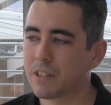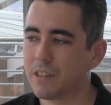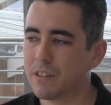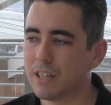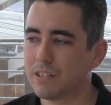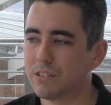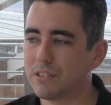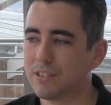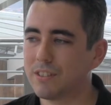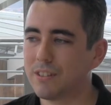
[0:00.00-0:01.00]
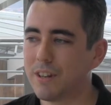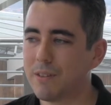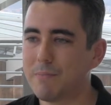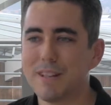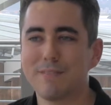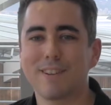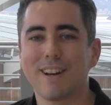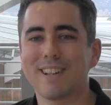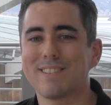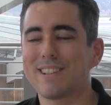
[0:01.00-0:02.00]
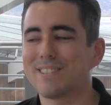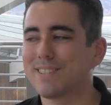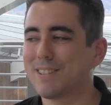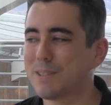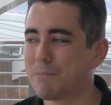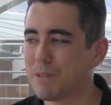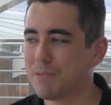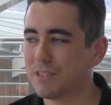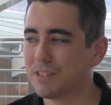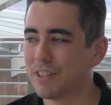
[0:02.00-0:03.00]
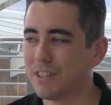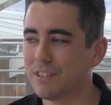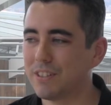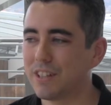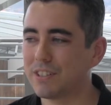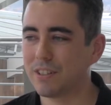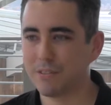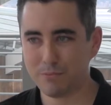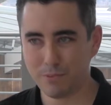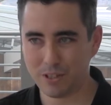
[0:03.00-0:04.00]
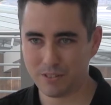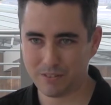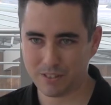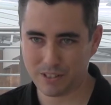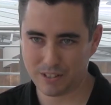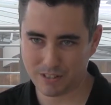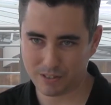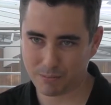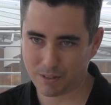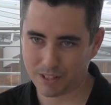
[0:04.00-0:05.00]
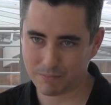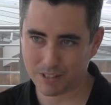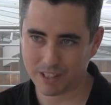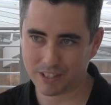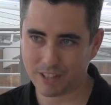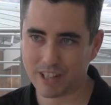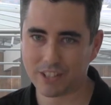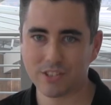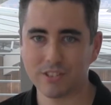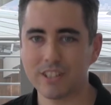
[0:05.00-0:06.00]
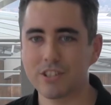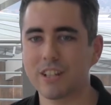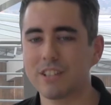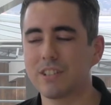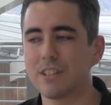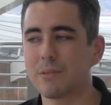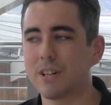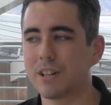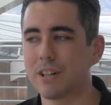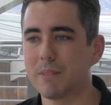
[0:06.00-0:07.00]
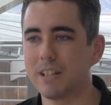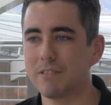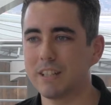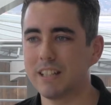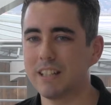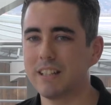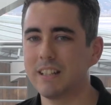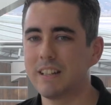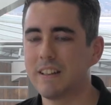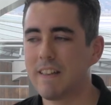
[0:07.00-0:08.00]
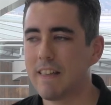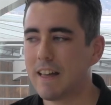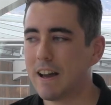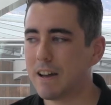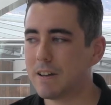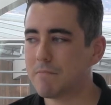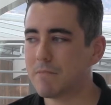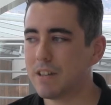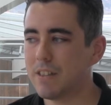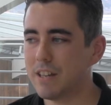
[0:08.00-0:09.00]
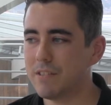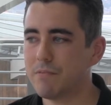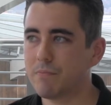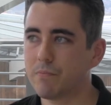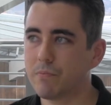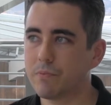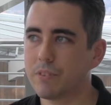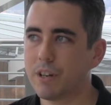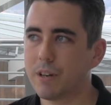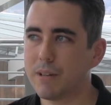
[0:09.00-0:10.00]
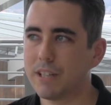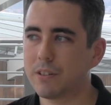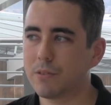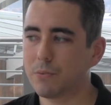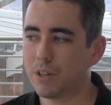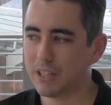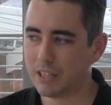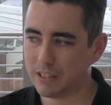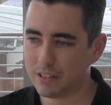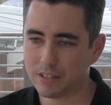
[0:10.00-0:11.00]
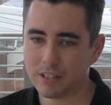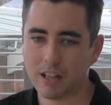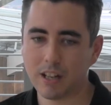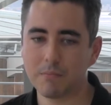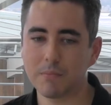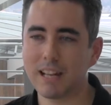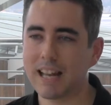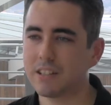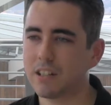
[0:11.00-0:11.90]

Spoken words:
that there's many flying around at the moment. So that's kind of what inspired my direction or interest in the work I make, really. And then I make work in land